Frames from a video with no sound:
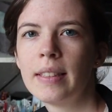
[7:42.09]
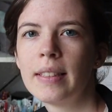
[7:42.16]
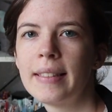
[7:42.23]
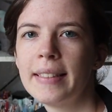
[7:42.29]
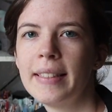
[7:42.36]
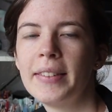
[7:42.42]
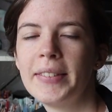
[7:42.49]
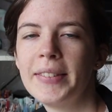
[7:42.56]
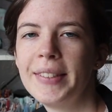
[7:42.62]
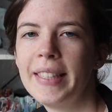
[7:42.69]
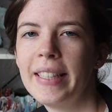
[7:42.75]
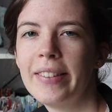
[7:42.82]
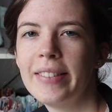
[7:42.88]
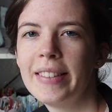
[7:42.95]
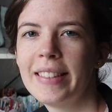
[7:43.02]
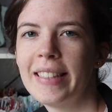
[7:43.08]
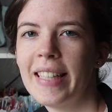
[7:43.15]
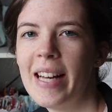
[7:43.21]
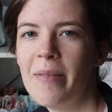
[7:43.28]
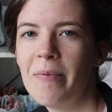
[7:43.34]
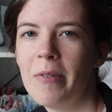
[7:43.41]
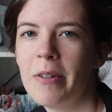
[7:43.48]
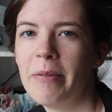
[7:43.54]
So now it's
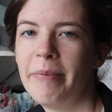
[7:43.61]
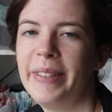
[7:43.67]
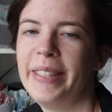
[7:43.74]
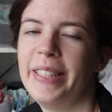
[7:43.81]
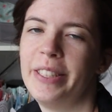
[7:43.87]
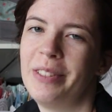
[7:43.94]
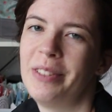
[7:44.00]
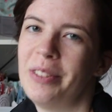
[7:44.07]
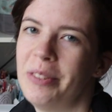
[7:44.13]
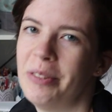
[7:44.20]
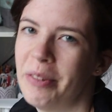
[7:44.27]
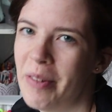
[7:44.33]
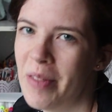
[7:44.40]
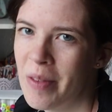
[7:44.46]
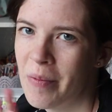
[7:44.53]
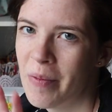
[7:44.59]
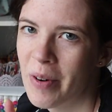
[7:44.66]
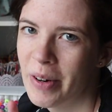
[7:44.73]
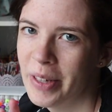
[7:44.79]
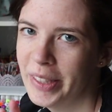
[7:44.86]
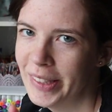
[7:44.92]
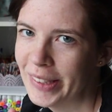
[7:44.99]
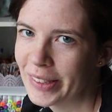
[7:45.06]
time for me to do the
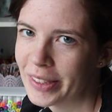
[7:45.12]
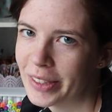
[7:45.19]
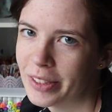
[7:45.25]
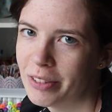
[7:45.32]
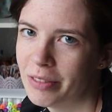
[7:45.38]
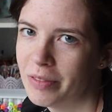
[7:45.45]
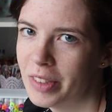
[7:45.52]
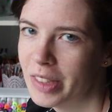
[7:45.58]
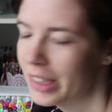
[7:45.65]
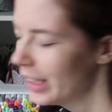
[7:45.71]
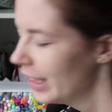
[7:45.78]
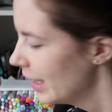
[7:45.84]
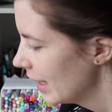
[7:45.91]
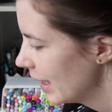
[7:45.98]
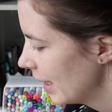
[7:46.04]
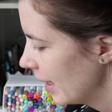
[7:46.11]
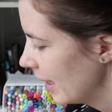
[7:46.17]
voiceover.